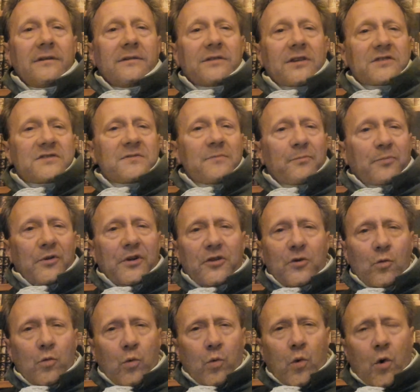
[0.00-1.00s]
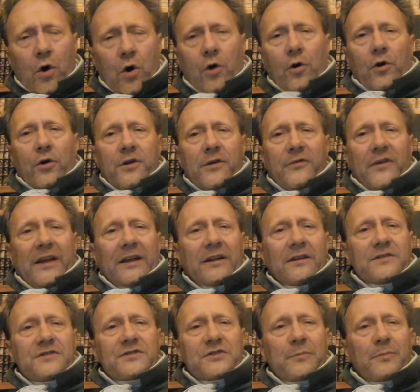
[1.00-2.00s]
doesn't breathe a word of
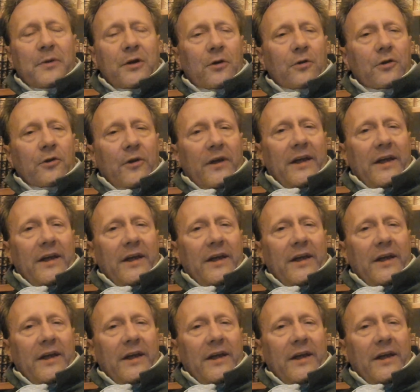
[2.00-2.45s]
England's superior